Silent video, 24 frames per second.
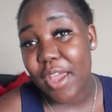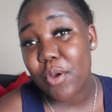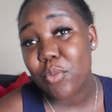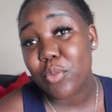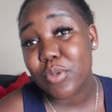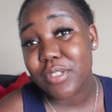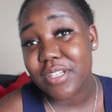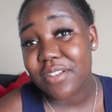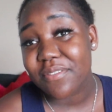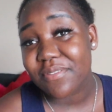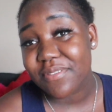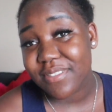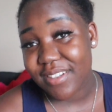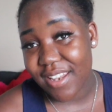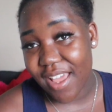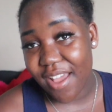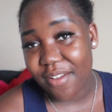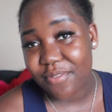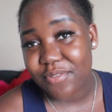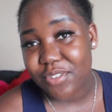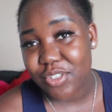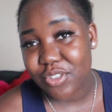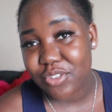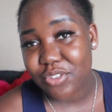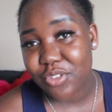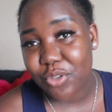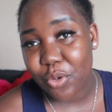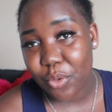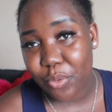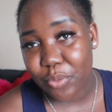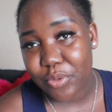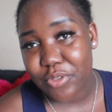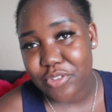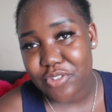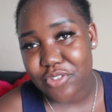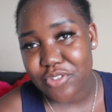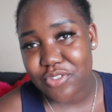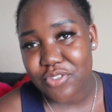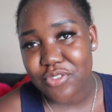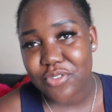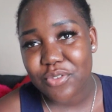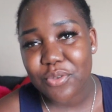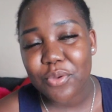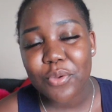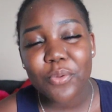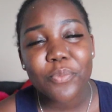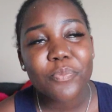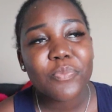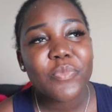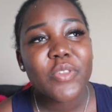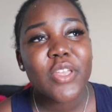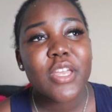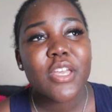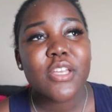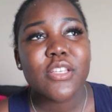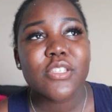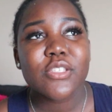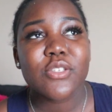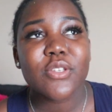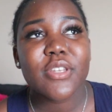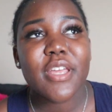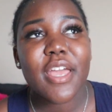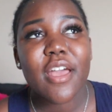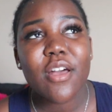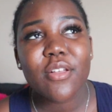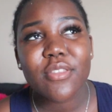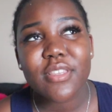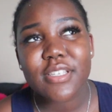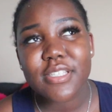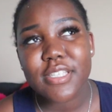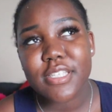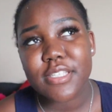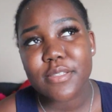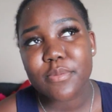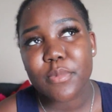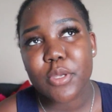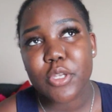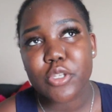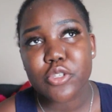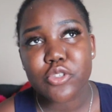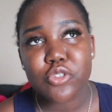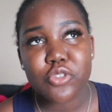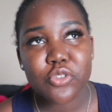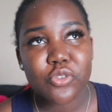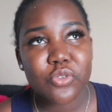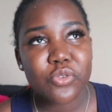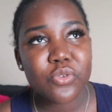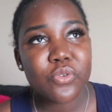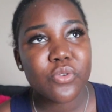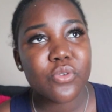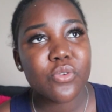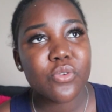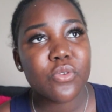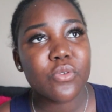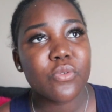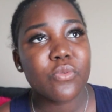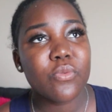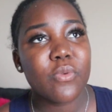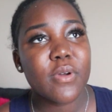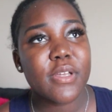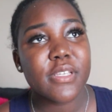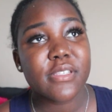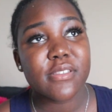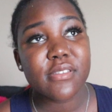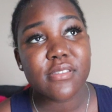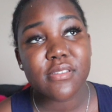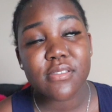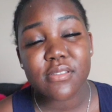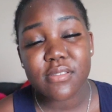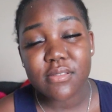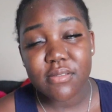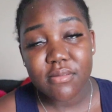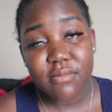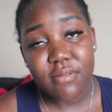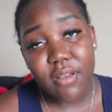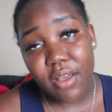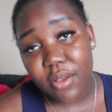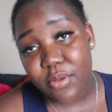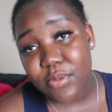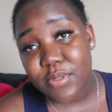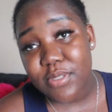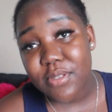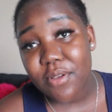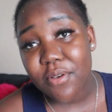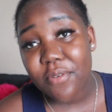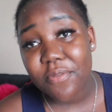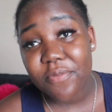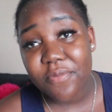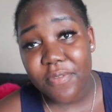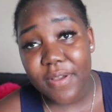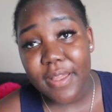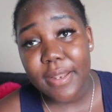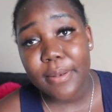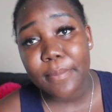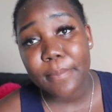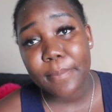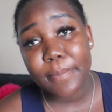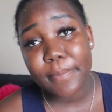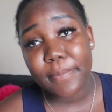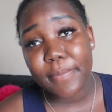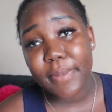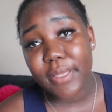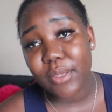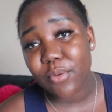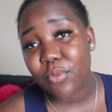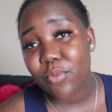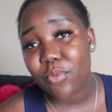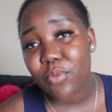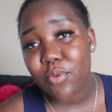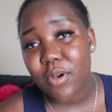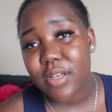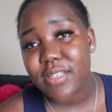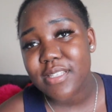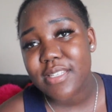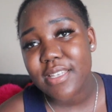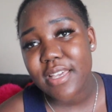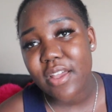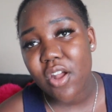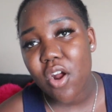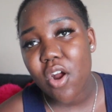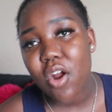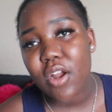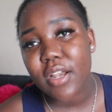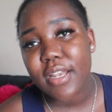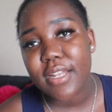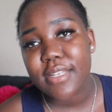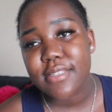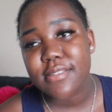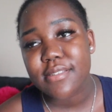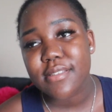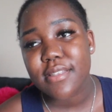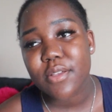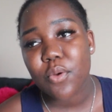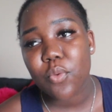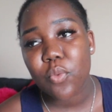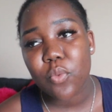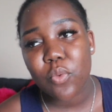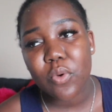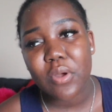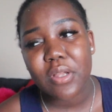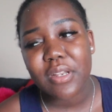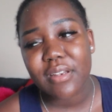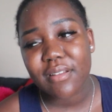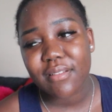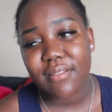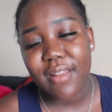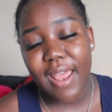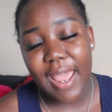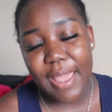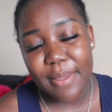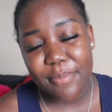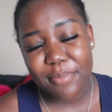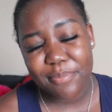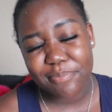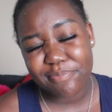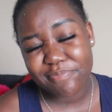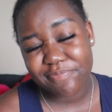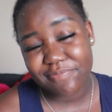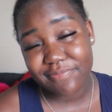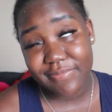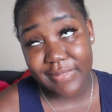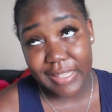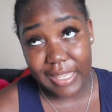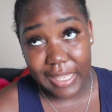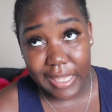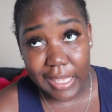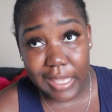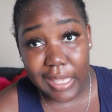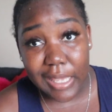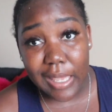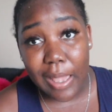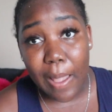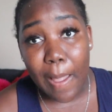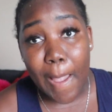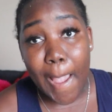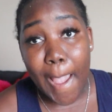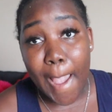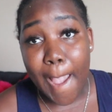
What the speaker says: would have loved going to school. So the health assessment 2 was also fun. It wasn't hard as the 1, I think,